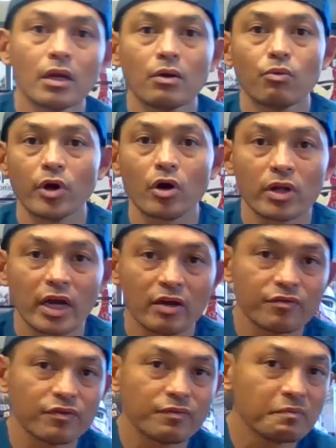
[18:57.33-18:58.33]
We all have
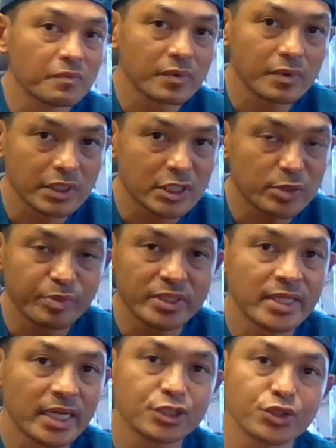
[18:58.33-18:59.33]
this
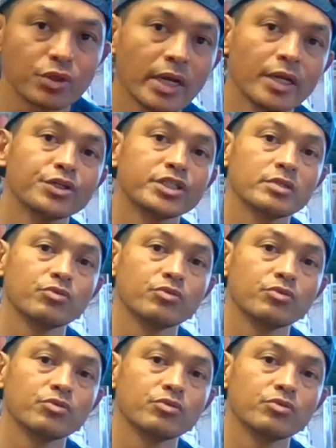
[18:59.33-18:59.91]
potential energy.